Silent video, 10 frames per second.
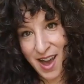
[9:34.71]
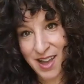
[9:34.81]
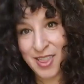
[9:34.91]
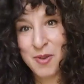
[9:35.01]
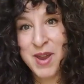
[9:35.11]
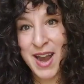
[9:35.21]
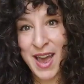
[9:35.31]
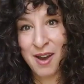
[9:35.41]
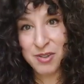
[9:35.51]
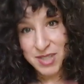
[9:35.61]
hollow it
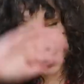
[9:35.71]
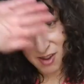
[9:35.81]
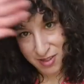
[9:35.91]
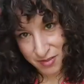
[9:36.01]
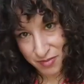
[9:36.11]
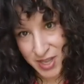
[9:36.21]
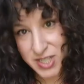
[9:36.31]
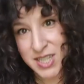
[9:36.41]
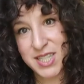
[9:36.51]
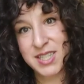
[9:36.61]
out, take all the
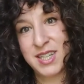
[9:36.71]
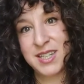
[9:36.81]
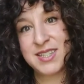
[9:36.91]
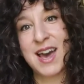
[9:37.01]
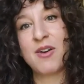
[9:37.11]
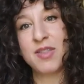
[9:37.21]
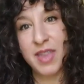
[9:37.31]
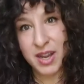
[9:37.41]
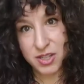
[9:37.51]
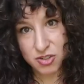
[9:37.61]
flesh and the seeds out, and
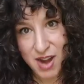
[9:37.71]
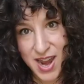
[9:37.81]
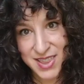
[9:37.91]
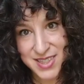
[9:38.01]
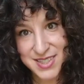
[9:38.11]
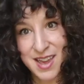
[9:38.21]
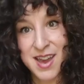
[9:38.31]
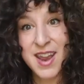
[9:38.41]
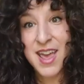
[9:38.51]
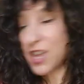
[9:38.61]
let it dry in the sun,